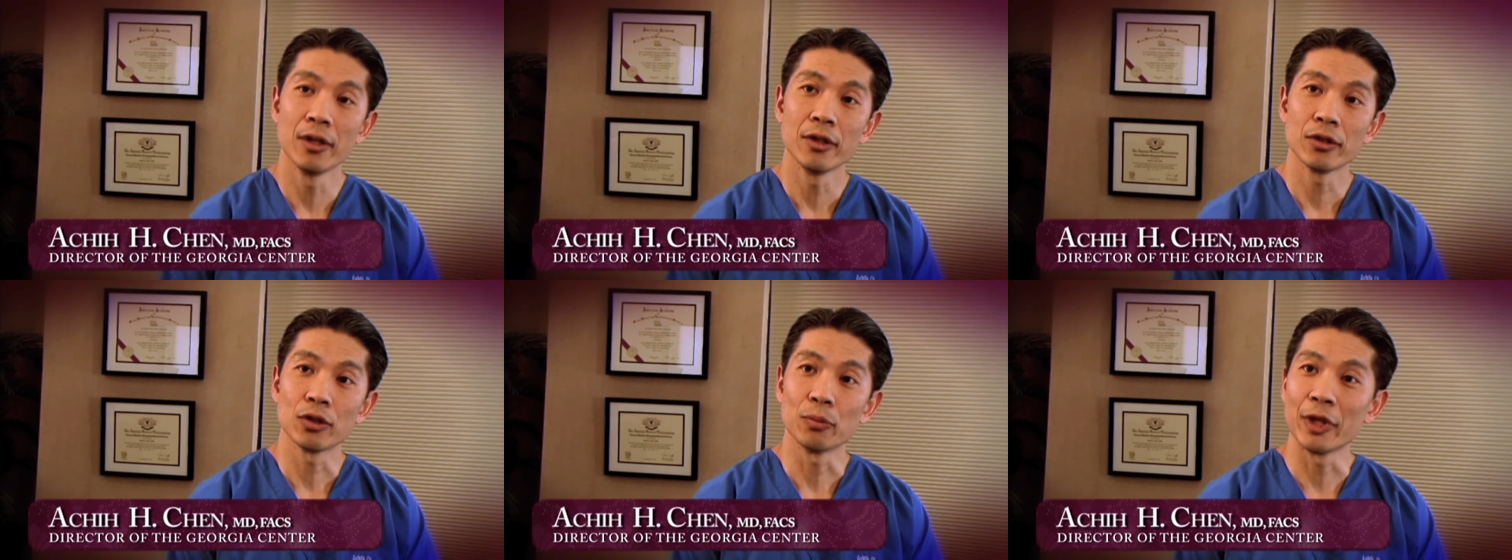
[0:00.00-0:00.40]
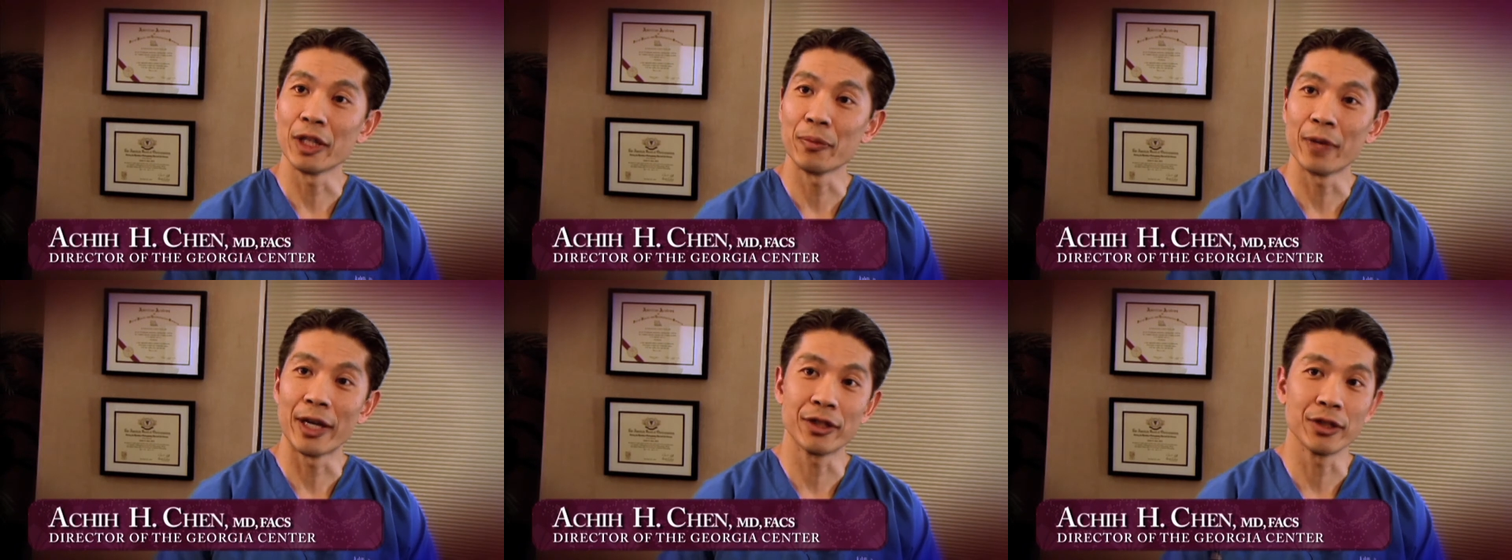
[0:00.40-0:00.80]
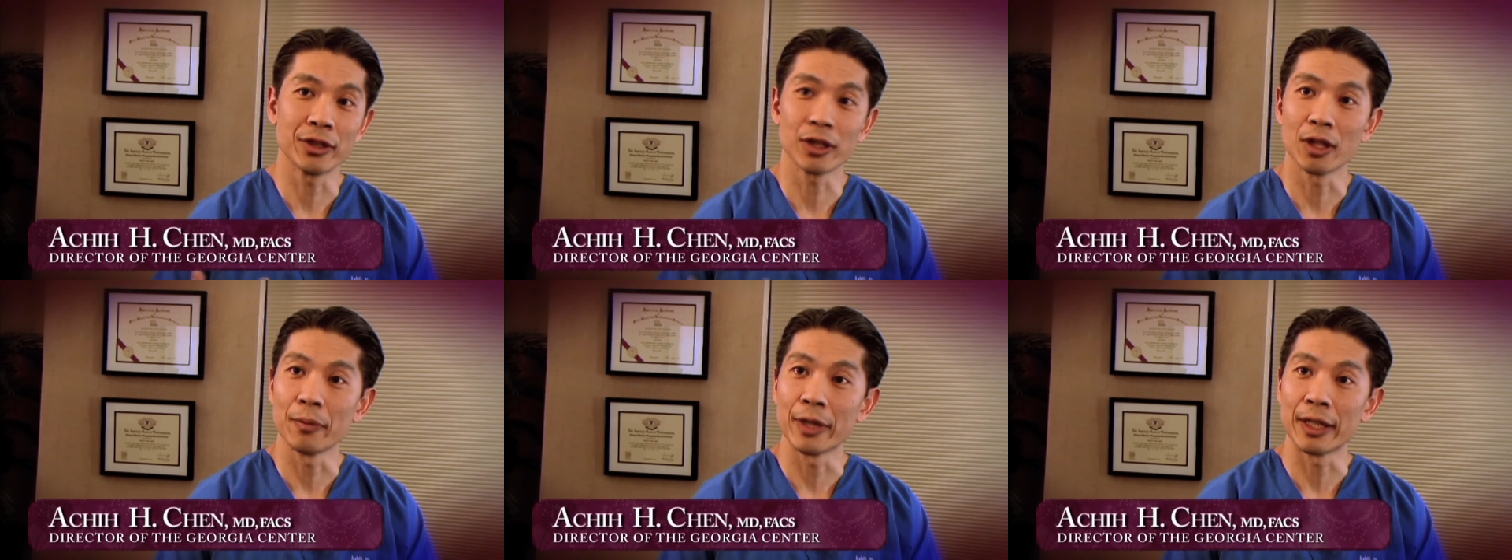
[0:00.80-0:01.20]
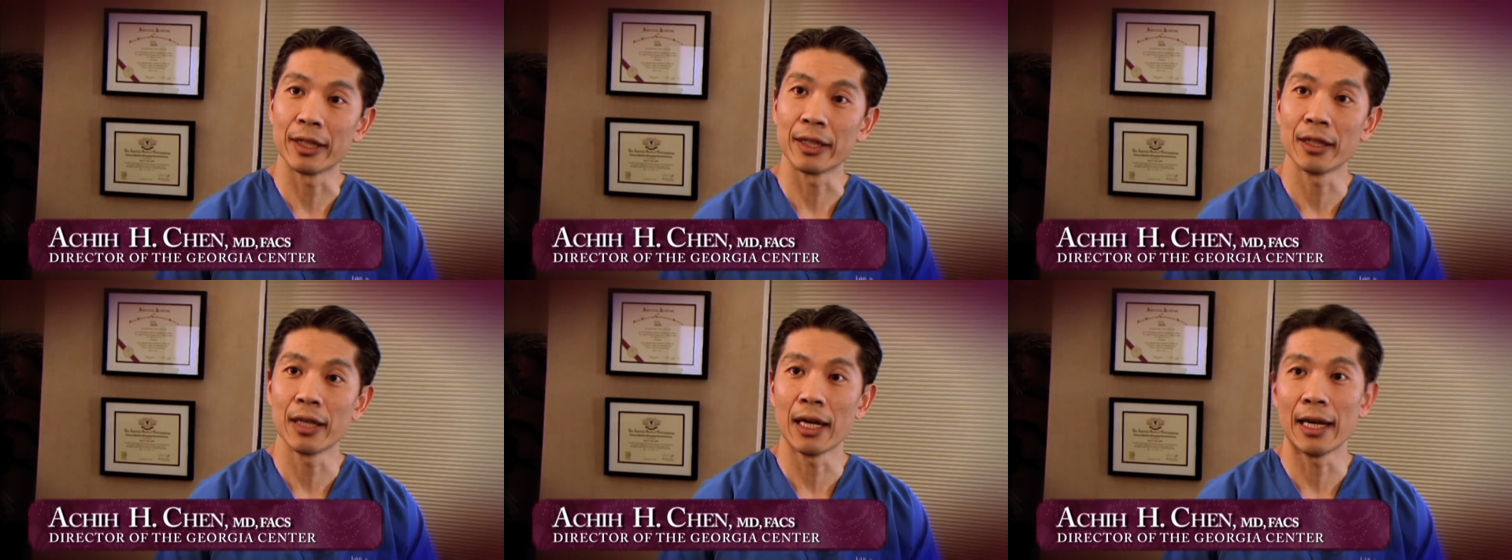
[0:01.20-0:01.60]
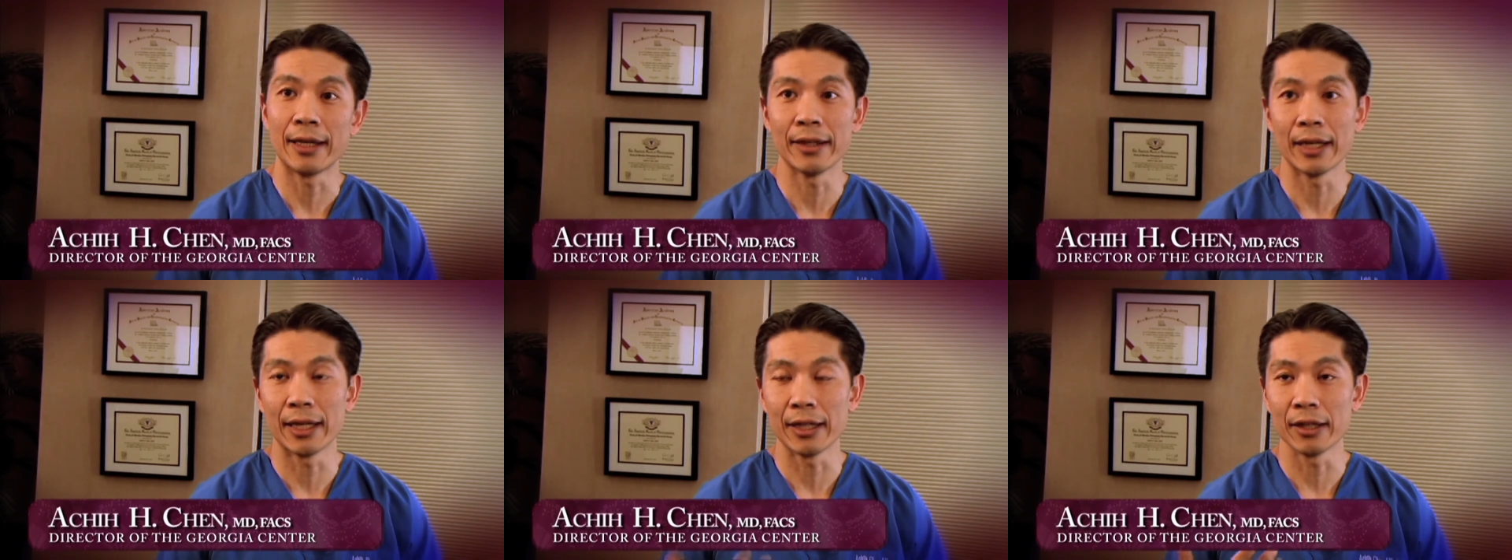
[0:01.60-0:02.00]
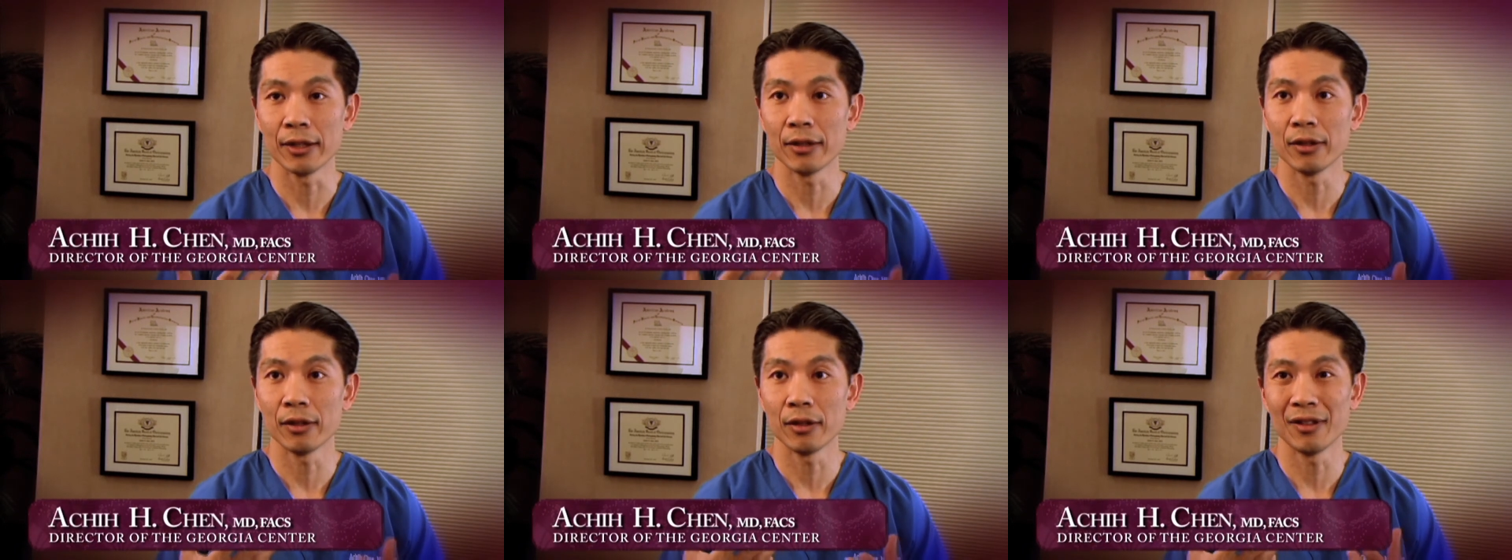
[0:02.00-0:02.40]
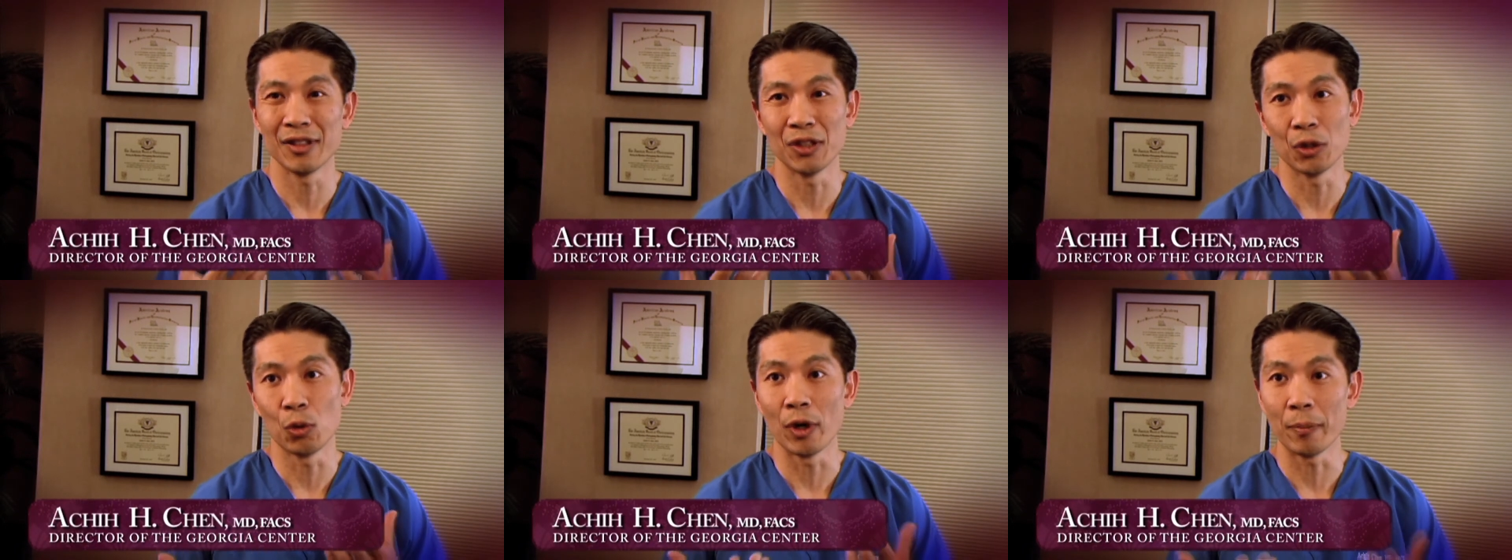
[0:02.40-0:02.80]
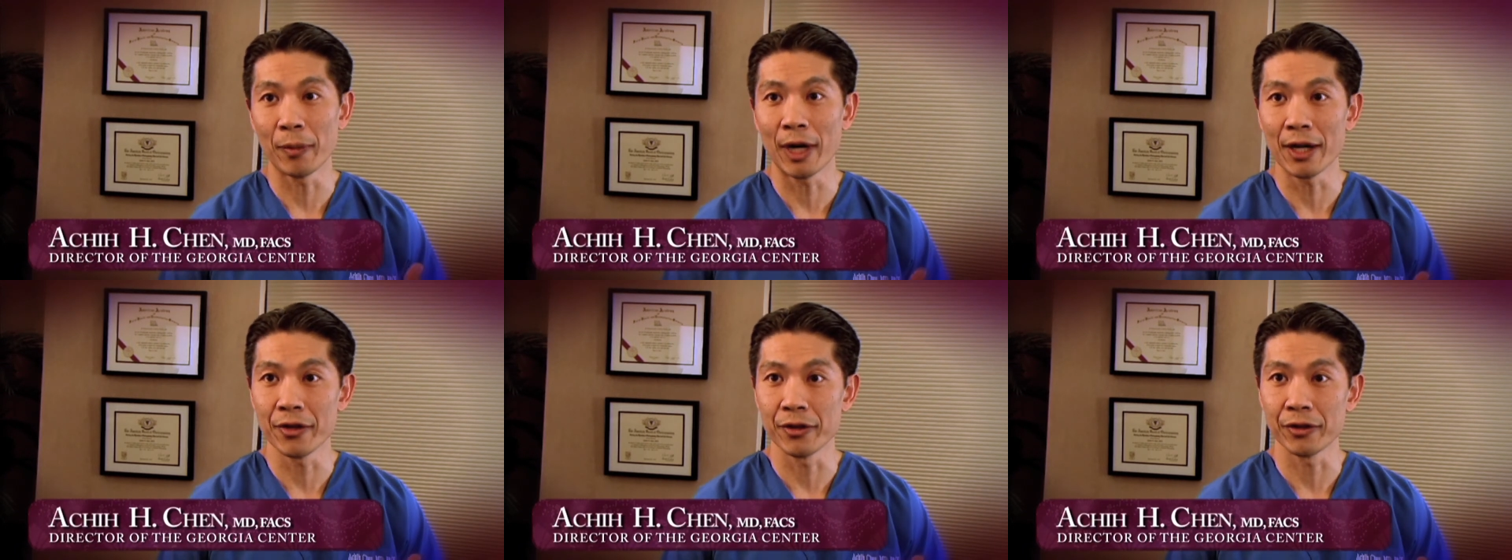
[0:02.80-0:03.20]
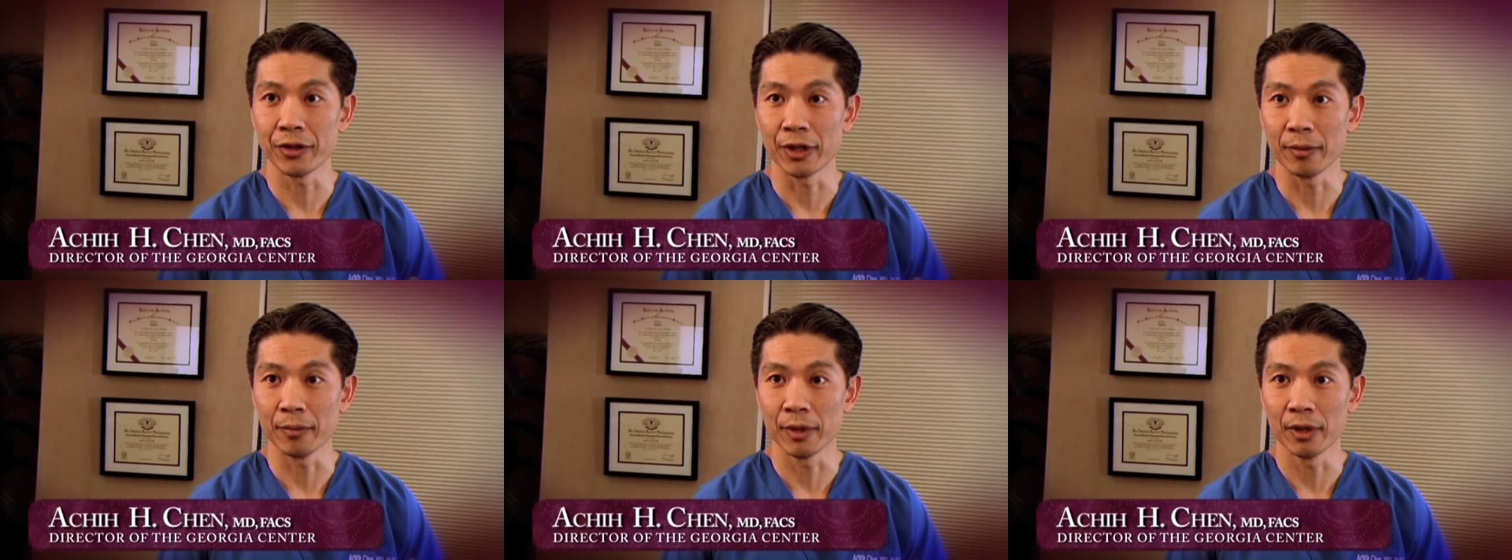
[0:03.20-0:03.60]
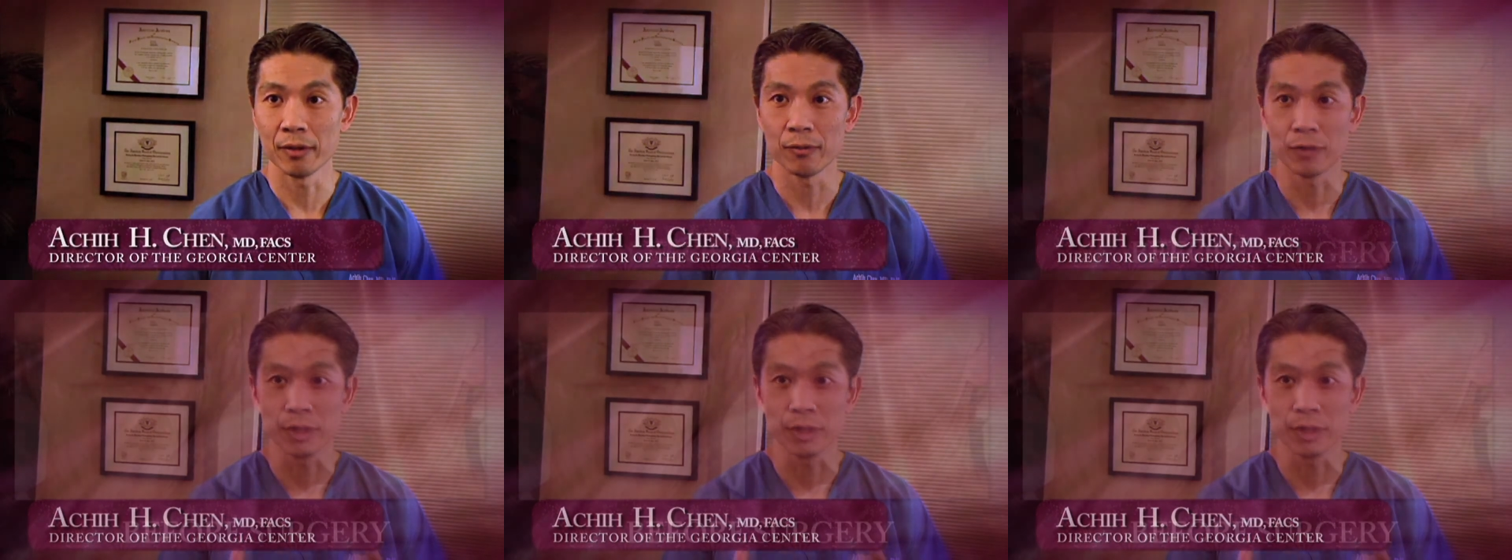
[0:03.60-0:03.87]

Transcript: So many patients come in and they know what bothers them. For